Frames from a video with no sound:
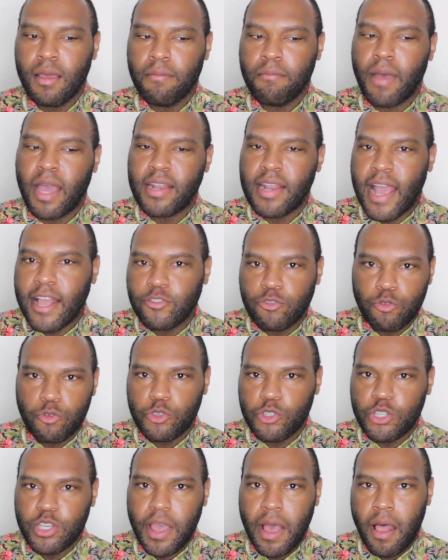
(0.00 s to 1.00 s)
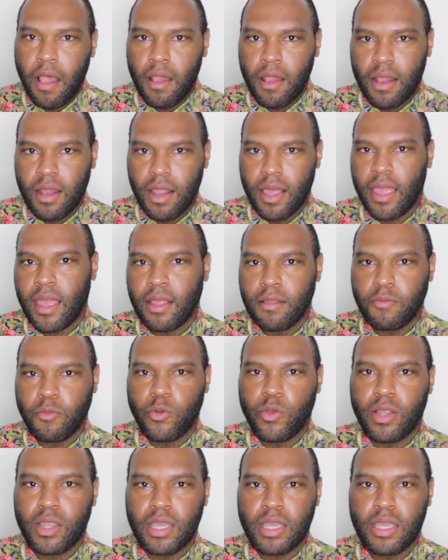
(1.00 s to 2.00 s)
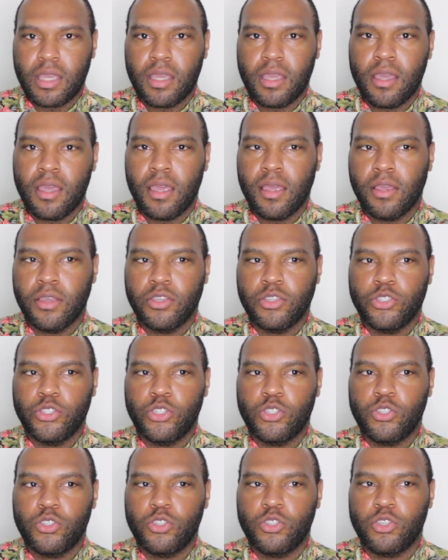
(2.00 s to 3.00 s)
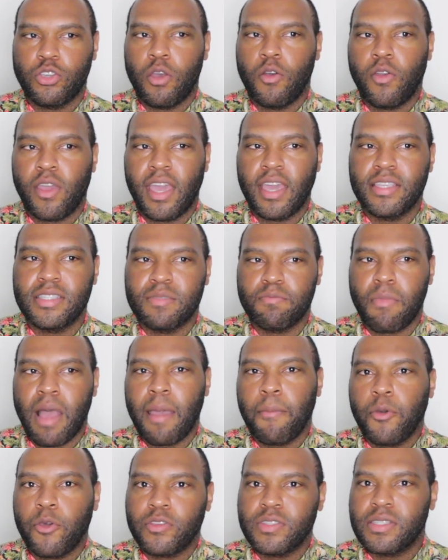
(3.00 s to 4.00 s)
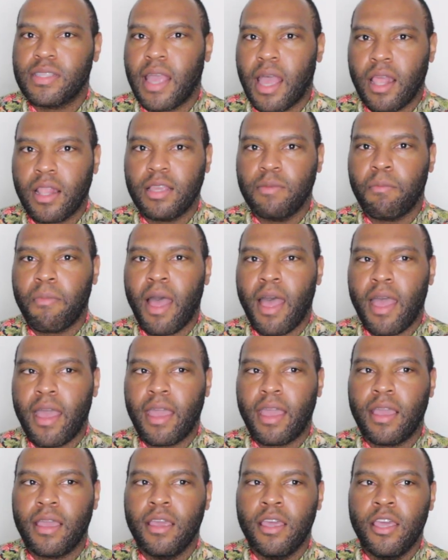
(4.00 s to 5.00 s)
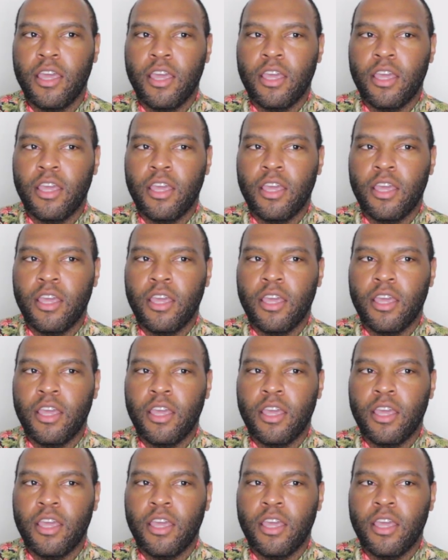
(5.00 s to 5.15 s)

my natural shell and really showcase my personality, my